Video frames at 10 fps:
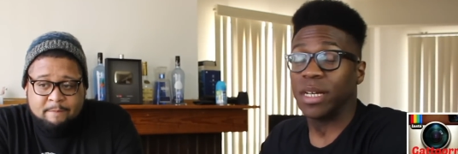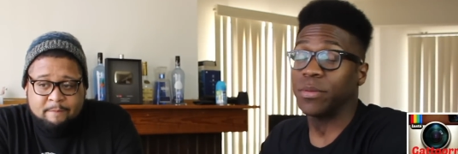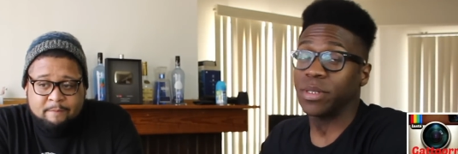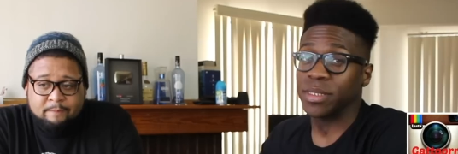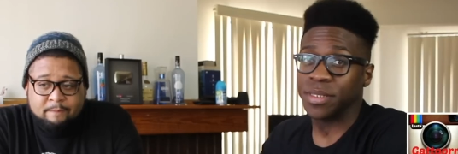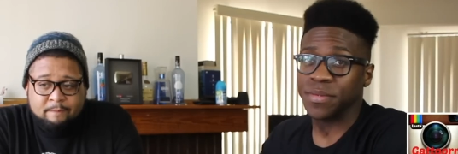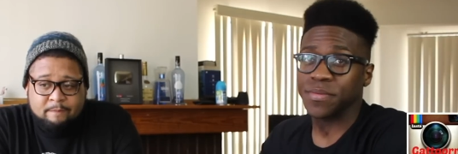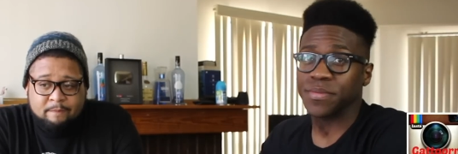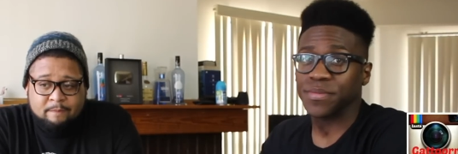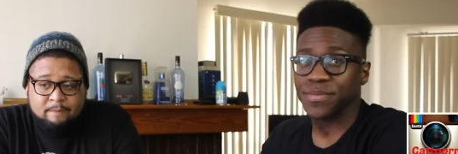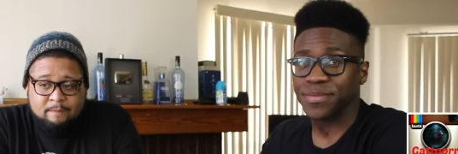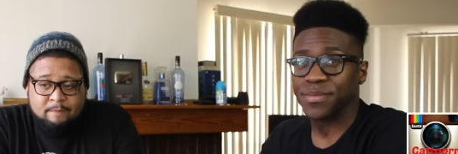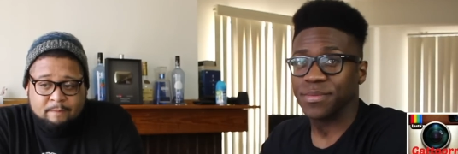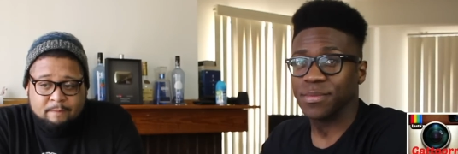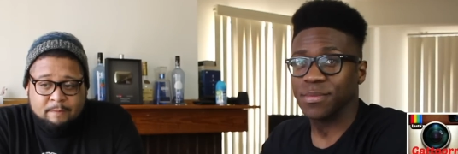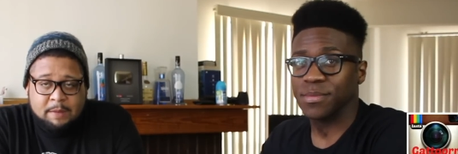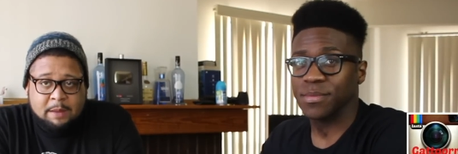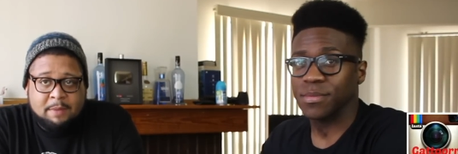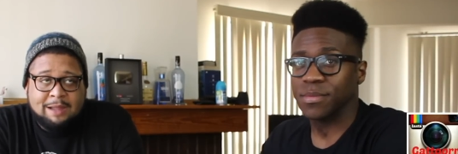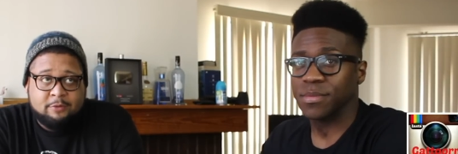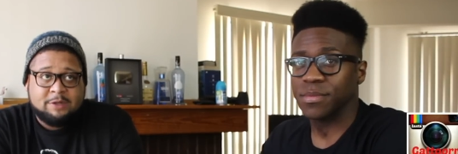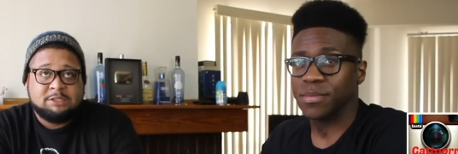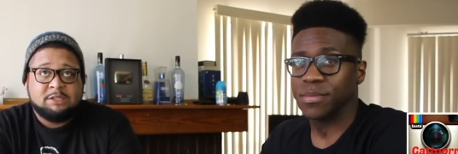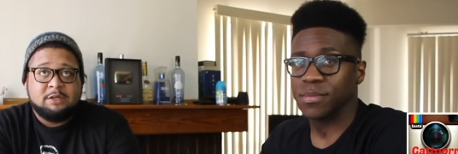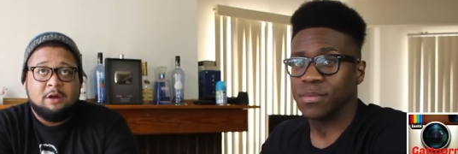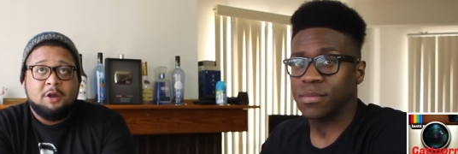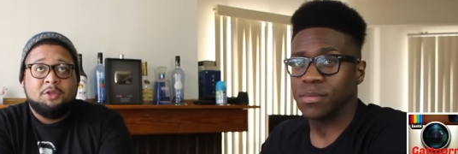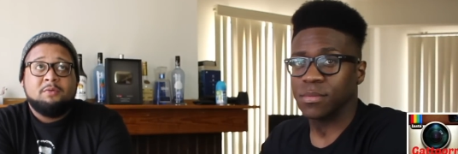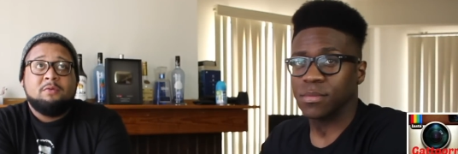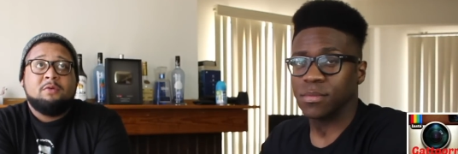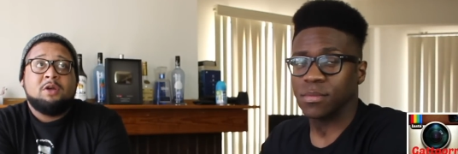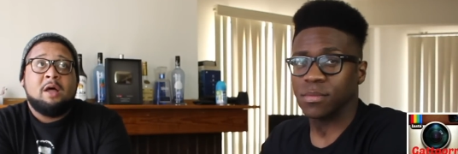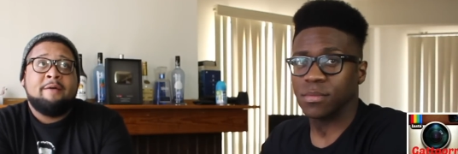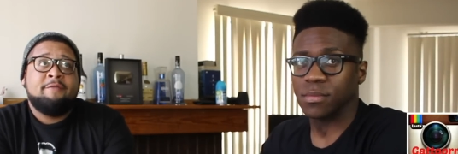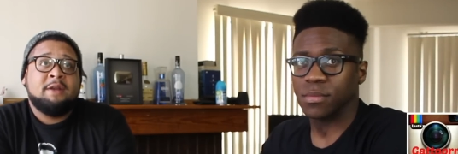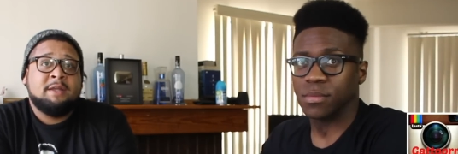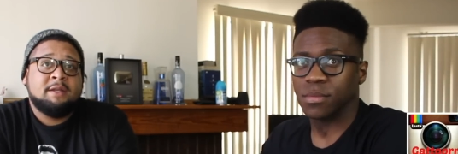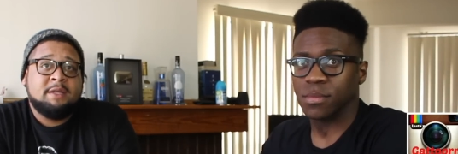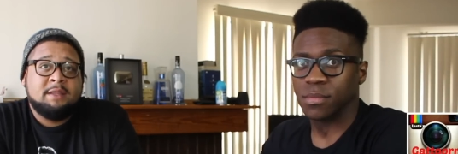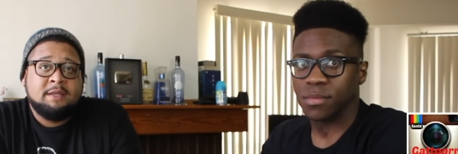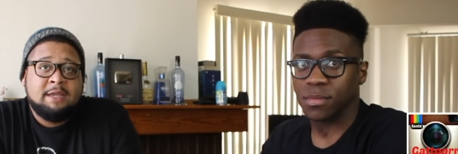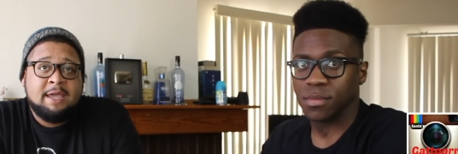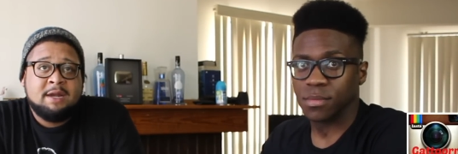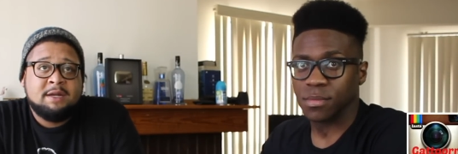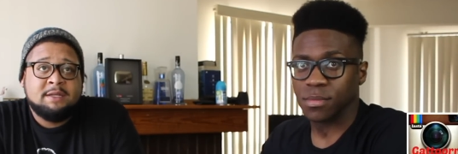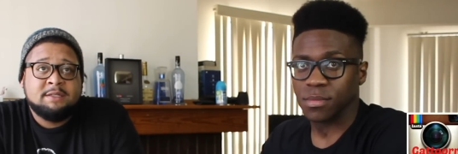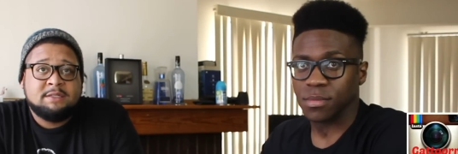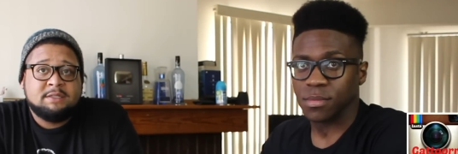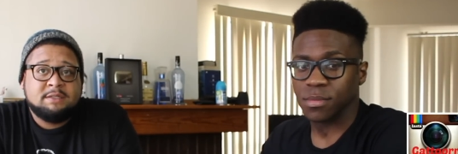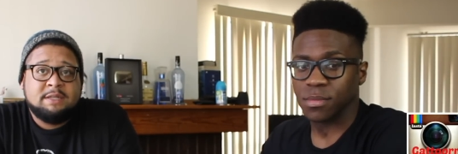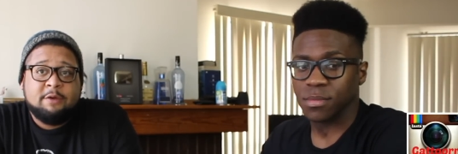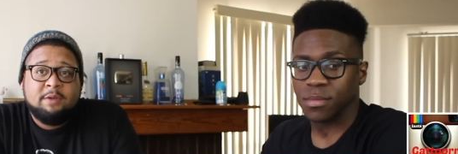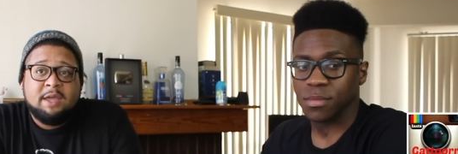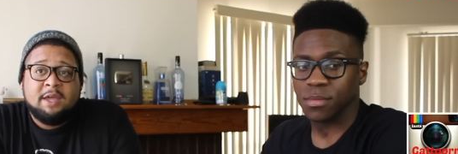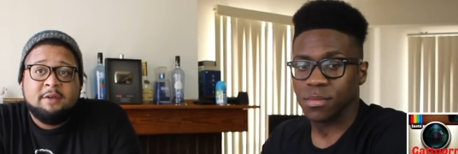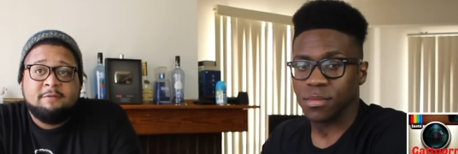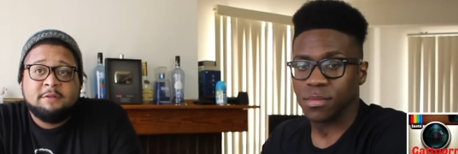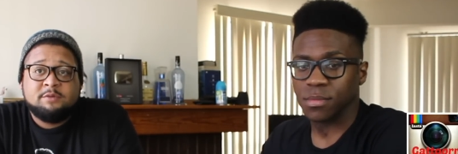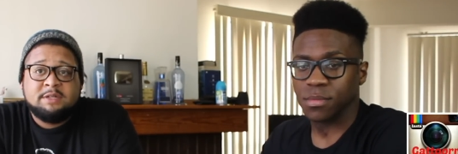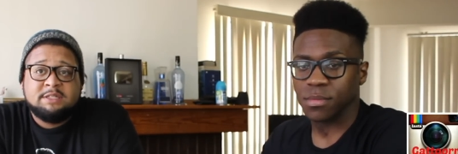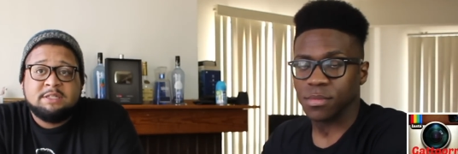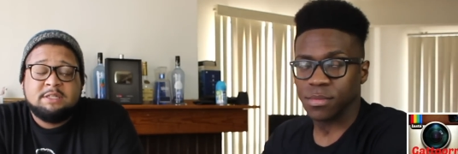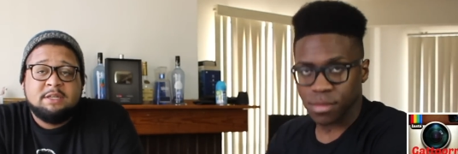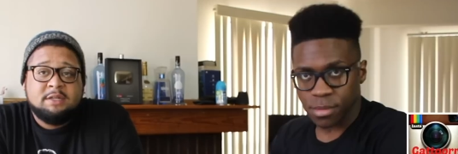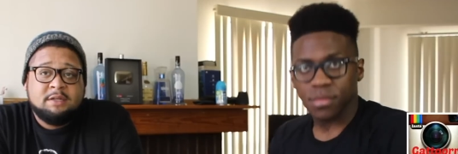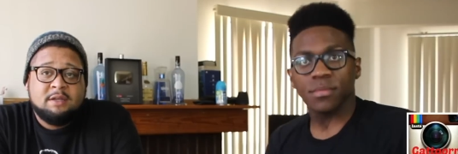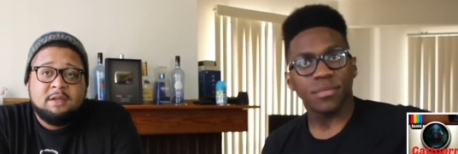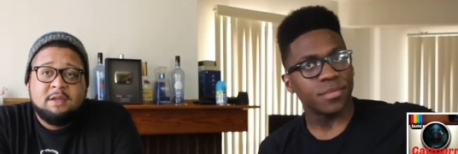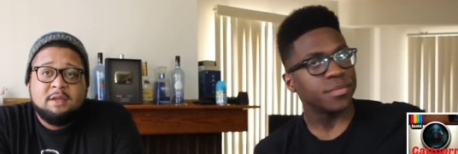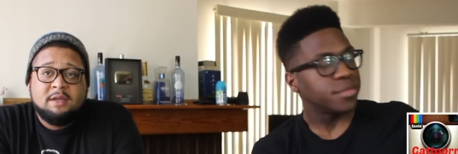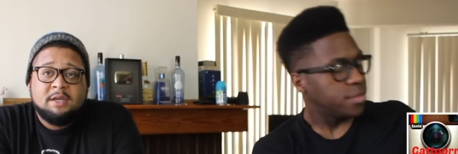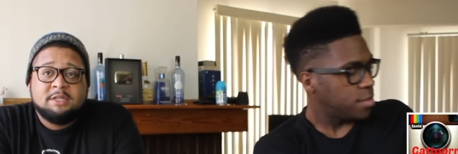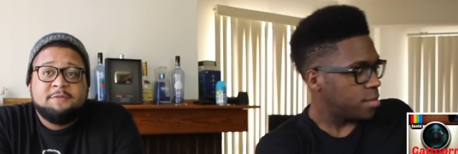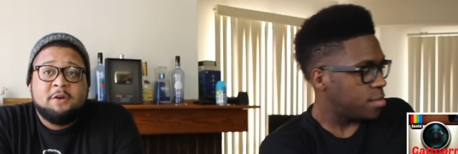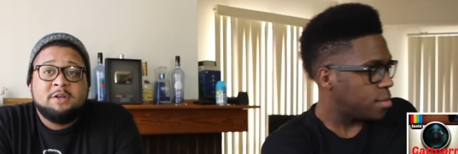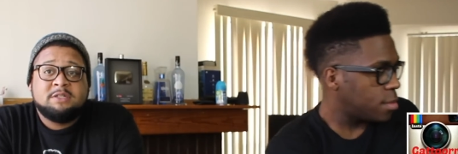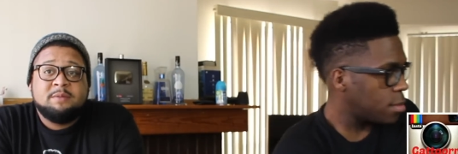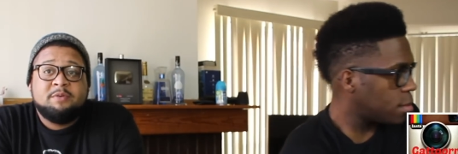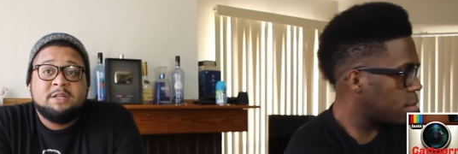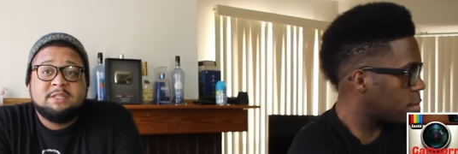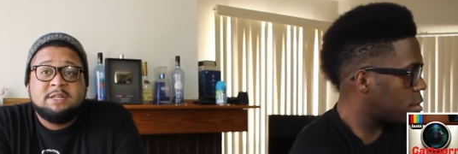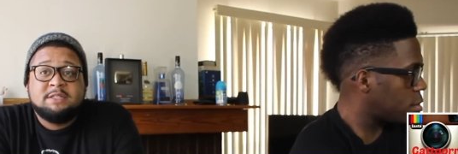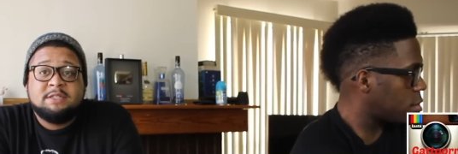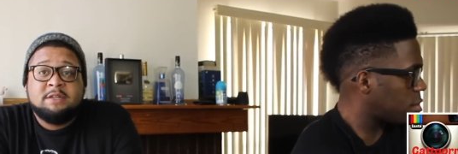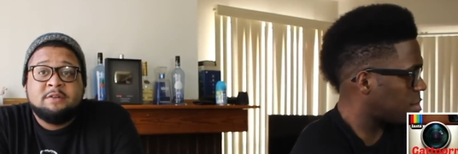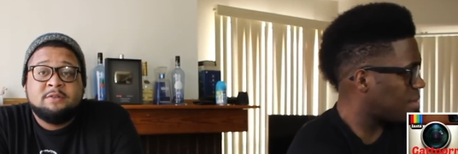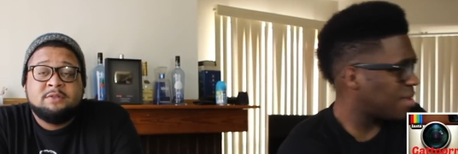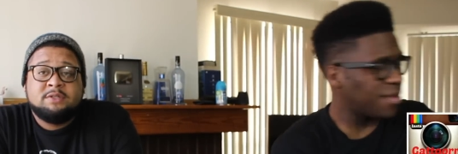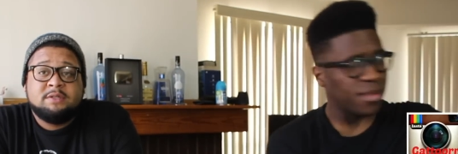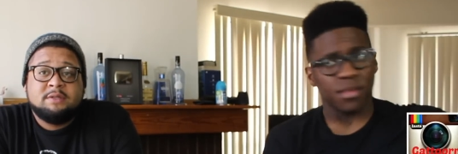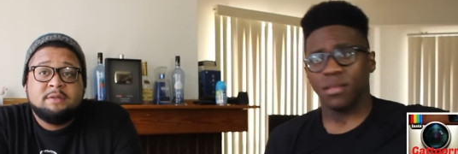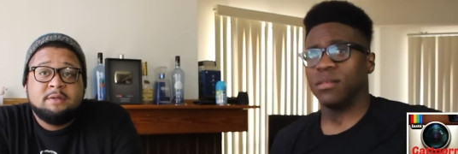Speaker 1: I would. And my question, are you confident in the candidates that we have for 2016 mm-hmm. as far as the presidency goes?